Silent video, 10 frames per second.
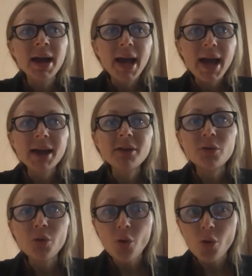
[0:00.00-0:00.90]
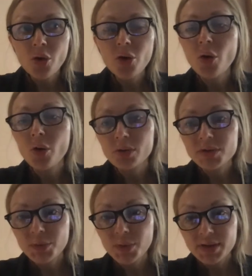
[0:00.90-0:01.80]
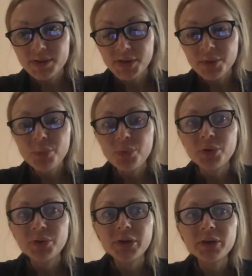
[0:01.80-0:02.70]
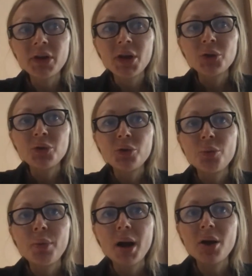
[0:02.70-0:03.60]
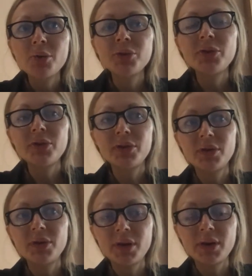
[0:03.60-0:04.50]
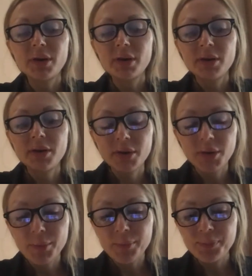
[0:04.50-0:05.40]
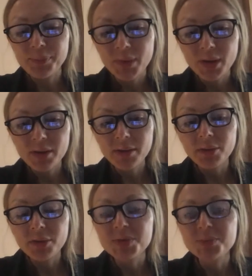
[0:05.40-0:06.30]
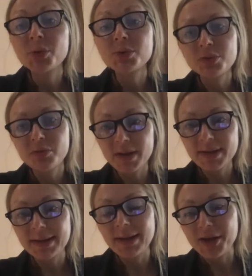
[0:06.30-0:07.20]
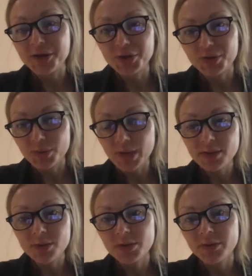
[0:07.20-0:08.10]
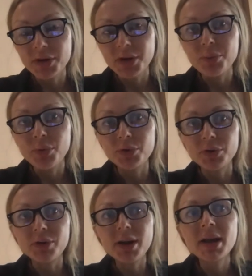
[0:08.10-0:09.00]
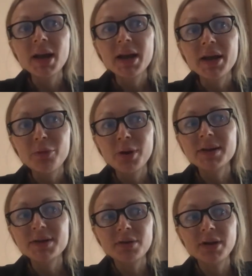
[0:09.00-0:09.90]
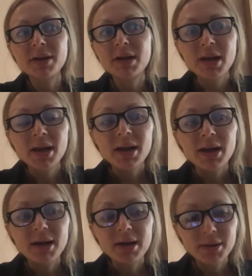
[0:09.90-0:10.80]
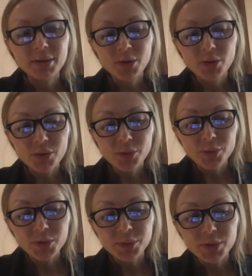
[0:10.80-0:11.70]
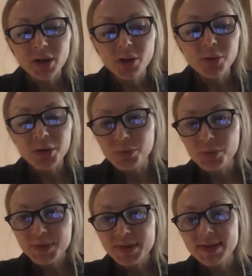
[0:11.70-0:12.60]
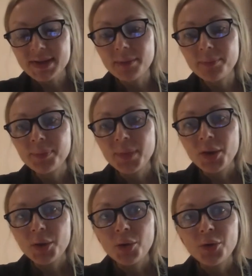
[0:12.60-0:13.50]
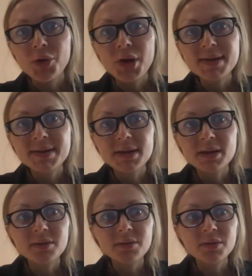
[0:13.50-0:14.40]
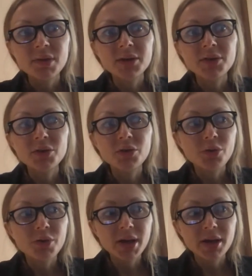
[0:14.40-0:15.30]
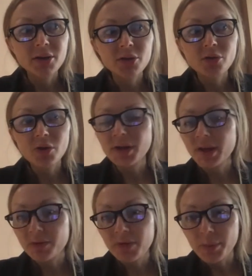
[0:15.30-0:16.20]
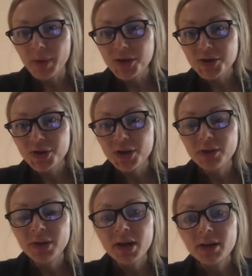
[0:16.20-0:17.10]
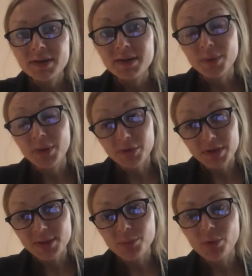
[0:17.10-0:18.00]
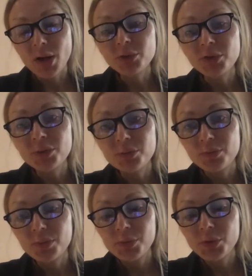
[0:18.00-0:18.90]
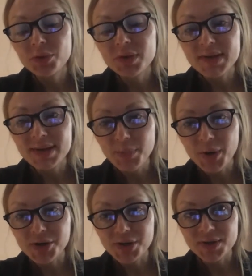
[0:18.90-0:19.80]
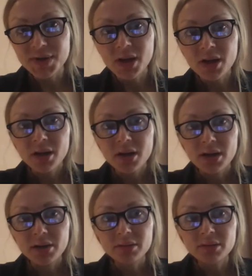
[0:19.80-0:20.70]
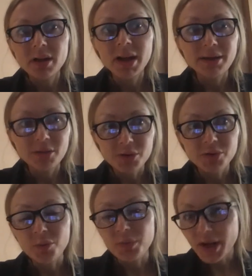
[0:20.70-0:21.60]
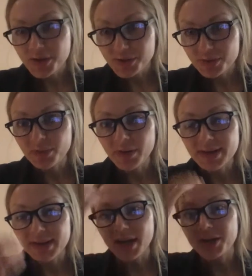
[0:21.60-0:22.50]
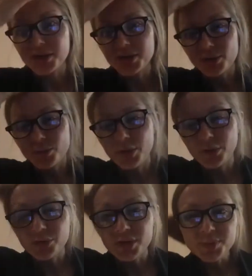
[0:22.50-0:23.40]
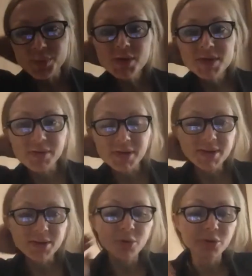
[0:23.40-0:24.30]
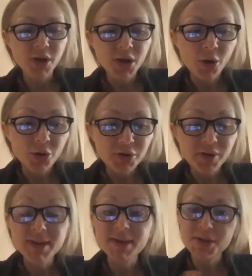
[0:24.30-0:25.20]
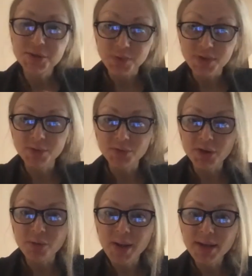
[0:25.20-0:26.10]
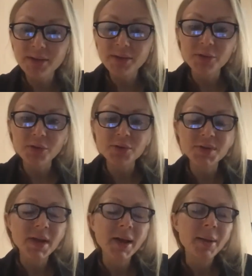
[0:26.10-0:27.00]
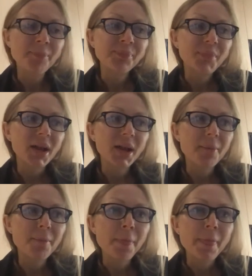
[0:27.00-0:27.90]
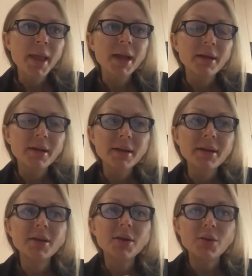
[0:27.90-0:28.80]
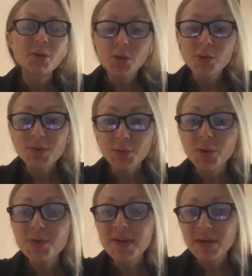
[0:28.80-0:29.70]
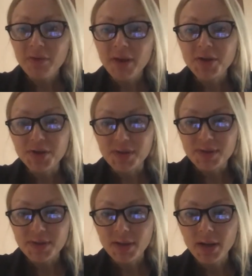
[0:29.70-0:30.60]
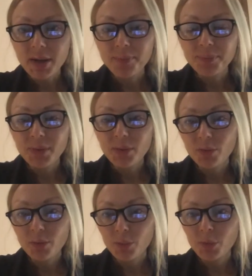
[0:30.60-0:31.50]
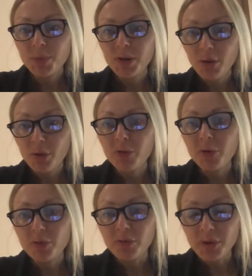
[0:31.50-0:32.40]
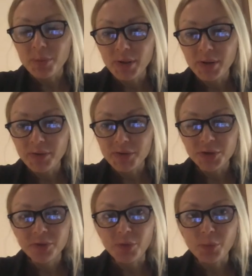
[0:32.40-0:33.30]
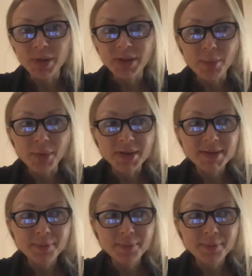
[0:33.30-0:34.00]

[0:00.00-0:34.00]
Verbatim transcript: and or also what is very important to mount the um, the response to vaccination. So that's also mm-hmm. very important, right? If one is already uh, uh, with with a lower immune system or has an undergoing chronic inflammation, this is why, for example, autoimmune disease patients uh, had a lot of complications with vaccinations or were not responsive and so on, or the vaccination was not recommended for those. Um, th- so those interventions um, would be overall very beneficial for pandemics.